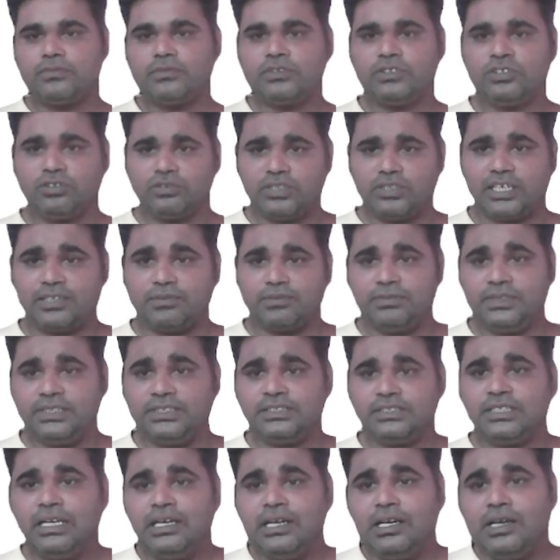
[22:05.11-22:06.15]
So that means
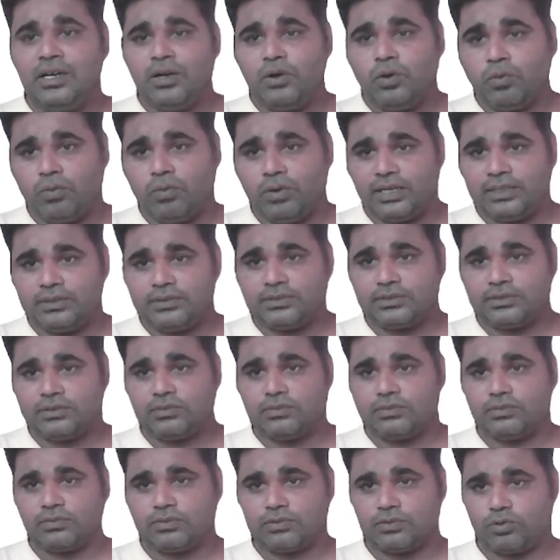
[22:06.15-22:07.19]
one
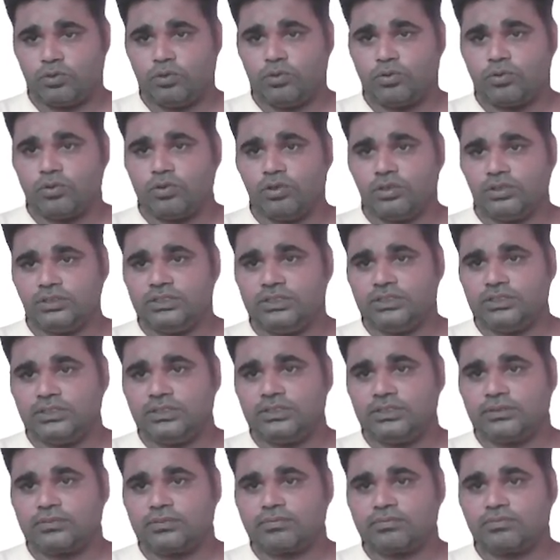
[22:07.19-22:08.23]
glucose
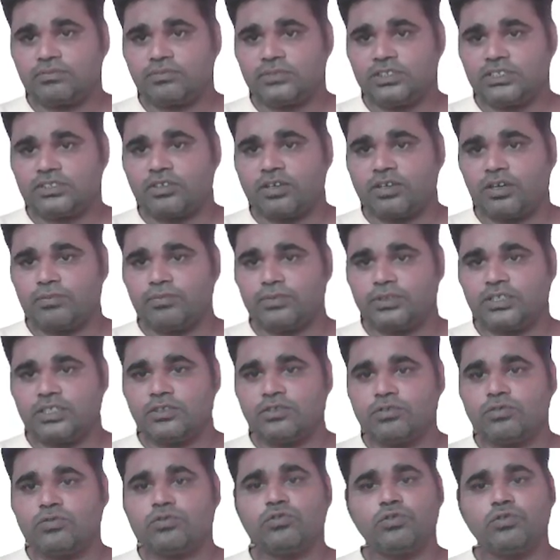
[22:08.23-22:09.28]
is converted
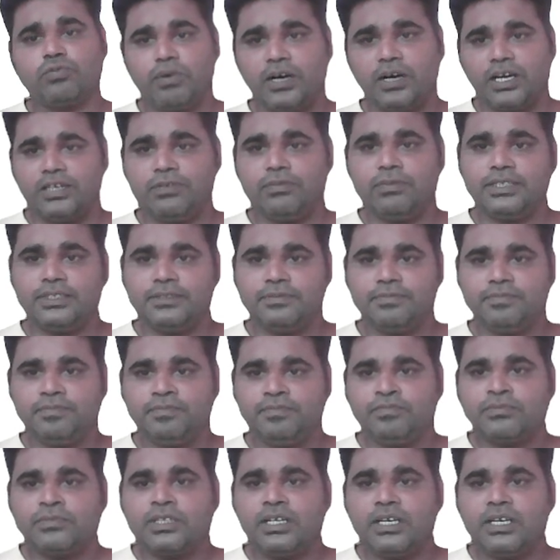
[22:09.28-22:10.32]
to 2 pyruvate,
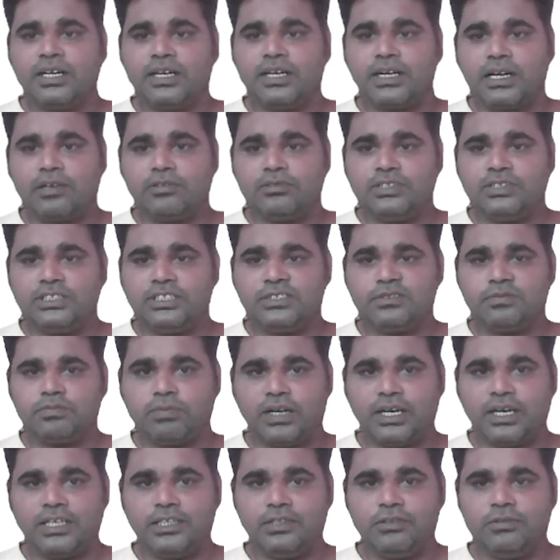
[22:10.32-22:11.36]
and now this
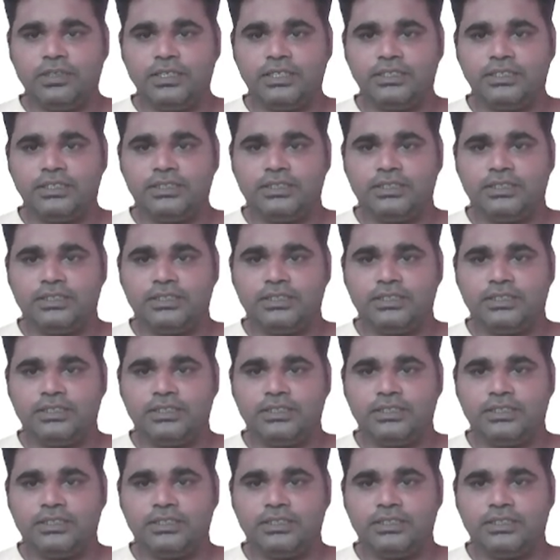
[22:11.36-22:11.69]
pyruvate